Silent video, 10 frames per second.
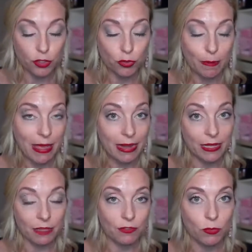dramatic,
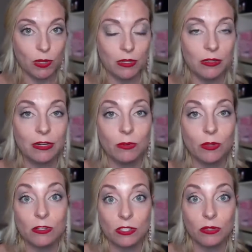if you will, and it'll
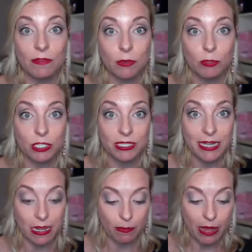also give it more
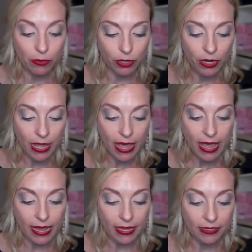staying power.
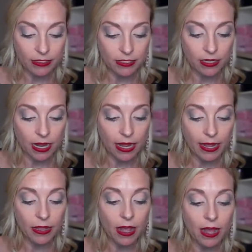And
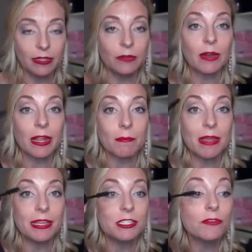I highly
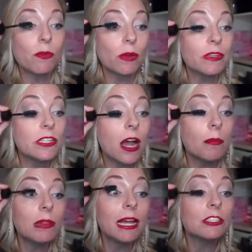recommend for the
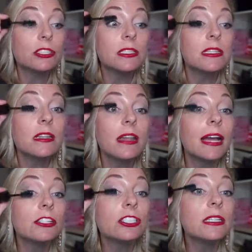top lashes, the
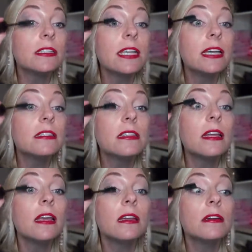Lash
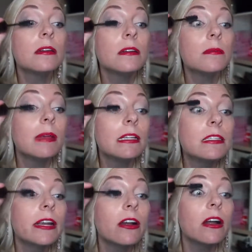Intensity
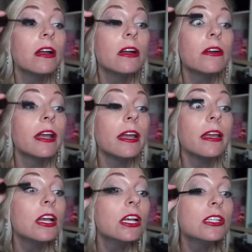mascara. Okay.
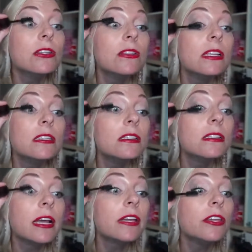So this is
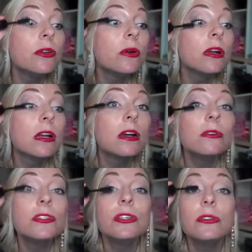like your
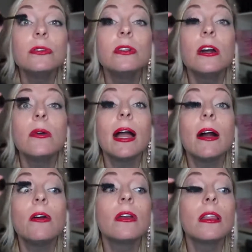go-to, go
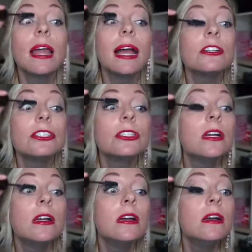out lash
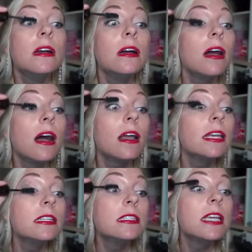
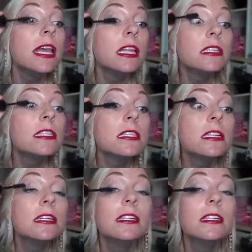intense,